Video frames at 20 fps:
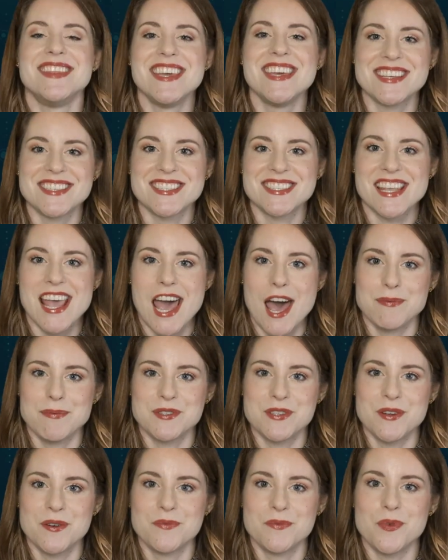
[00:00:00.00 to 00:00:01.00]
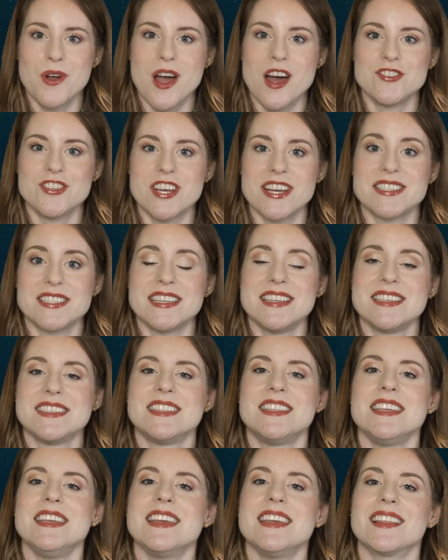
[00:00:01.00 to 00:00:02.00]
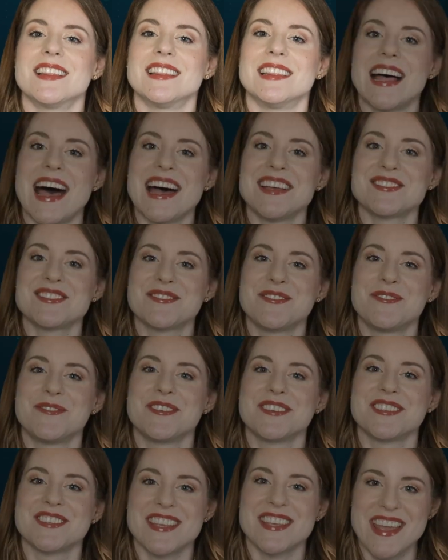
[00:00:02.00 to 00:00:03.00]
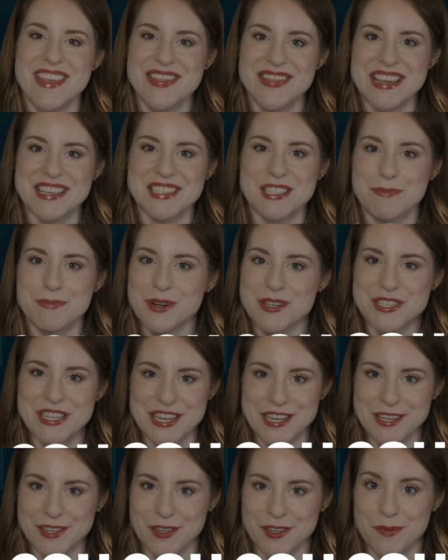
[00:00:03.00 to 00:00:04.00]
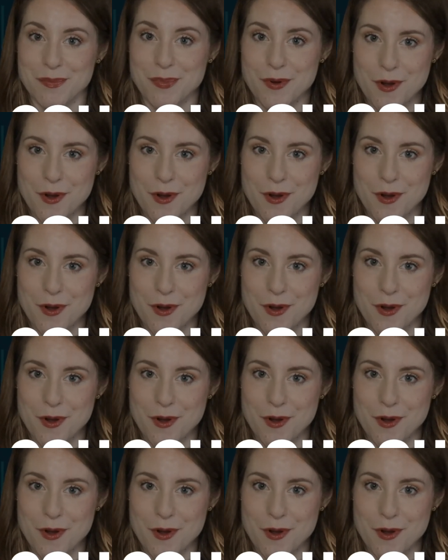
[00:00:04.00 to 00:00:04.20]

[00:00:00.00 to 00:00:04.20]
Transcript: This capstone project is the last course in this particular